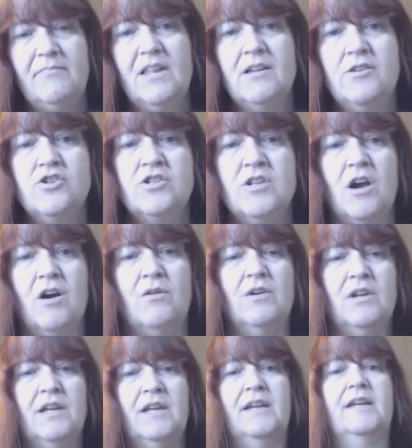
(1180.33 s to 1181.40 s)
So
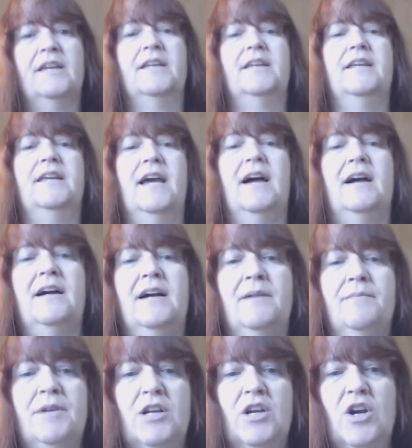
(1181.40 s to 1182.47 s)
yeah,
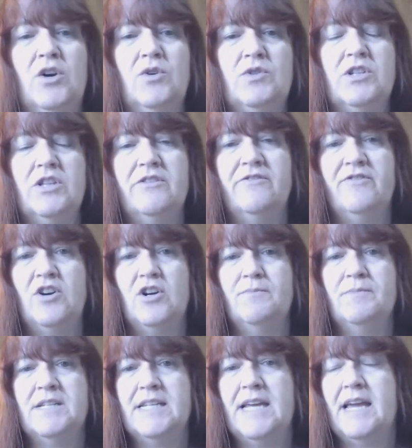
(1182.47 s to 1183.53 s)
I'm going to go to the
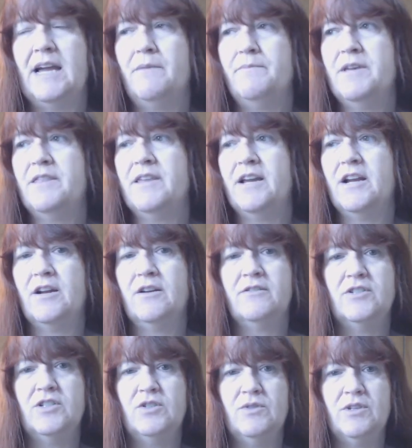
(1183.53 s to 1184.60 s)
farm today. I'll be there
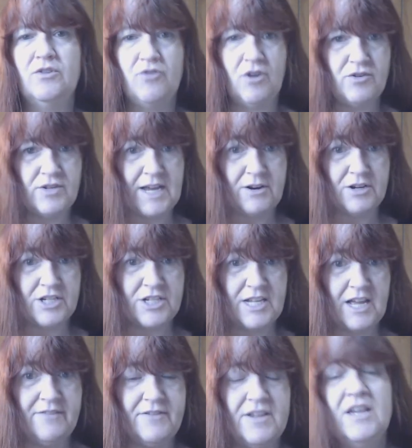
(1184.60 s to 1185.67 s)
doing grow tower
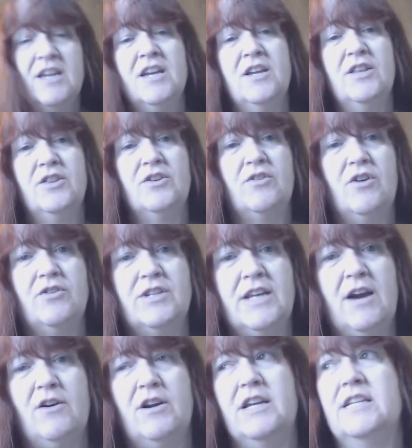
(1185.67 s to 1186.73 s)
stuff. The grow
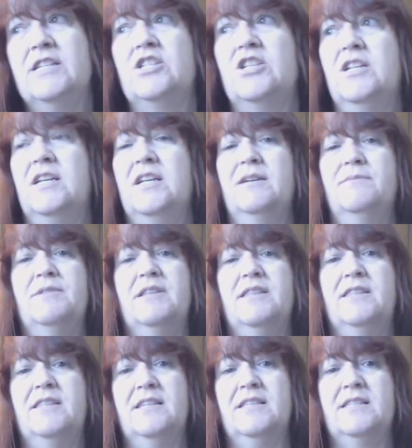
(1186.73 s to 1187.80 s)
tower is going to come to
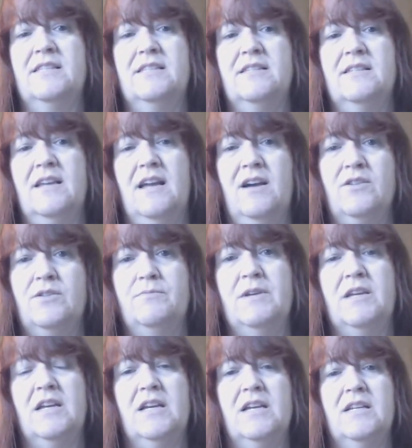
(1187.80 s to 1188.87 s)
this house
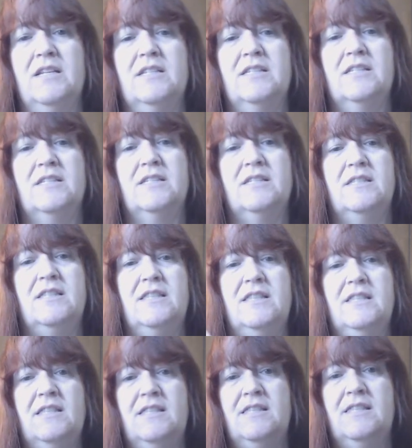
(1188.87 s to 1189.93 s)
because
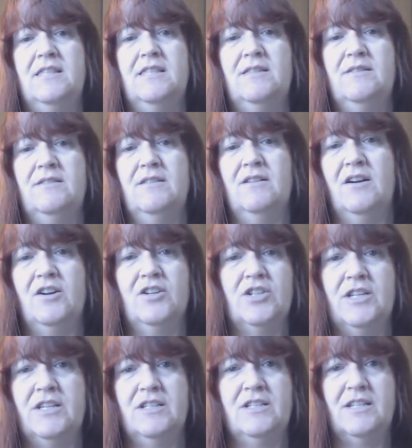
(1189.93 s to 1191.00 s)

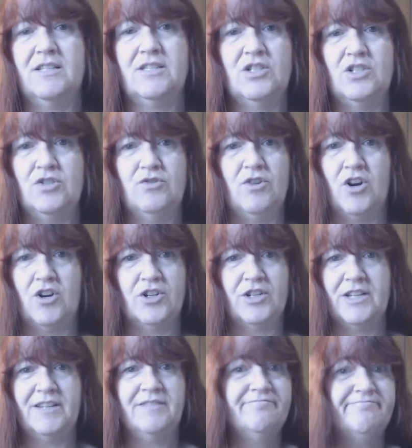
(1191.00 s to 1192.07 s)
RJ doesn't do
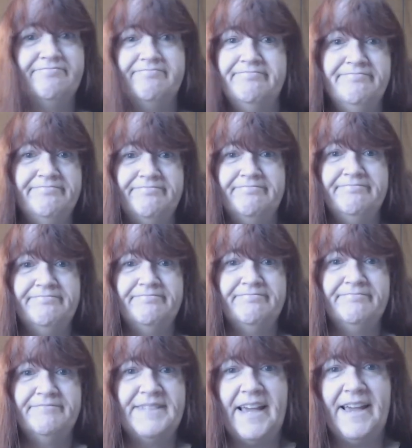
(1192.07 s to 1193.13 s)
gardening.
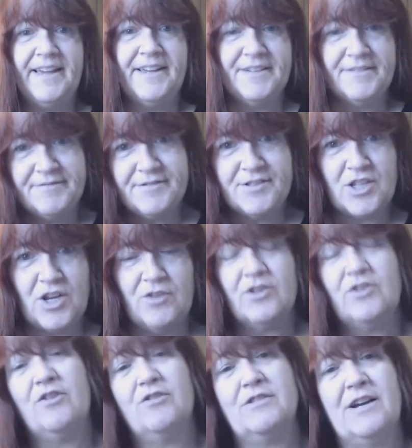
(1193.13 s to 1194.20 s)
Okay, so the
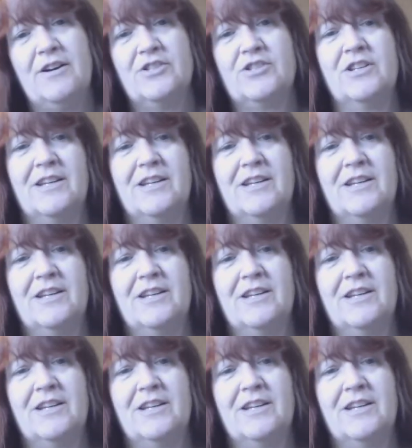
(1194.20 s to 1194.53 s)
grow tower is going to